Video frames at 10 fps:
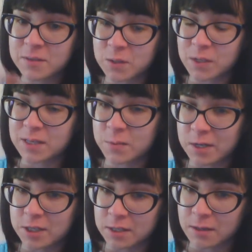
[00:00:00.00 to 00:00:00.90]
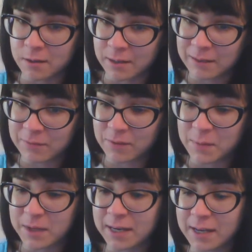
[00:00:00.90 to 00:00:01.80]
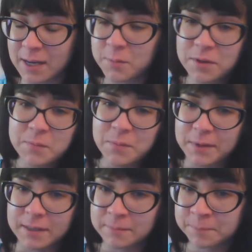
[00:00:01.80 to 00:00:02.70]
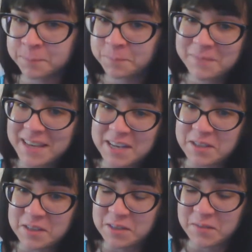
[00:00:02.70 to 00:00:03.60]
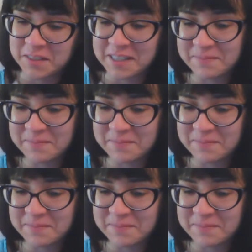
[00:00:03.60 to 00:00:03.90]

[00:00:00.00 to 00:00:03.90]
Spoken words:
So that's why she's calling Phoebe an animal, but I just think it's funny.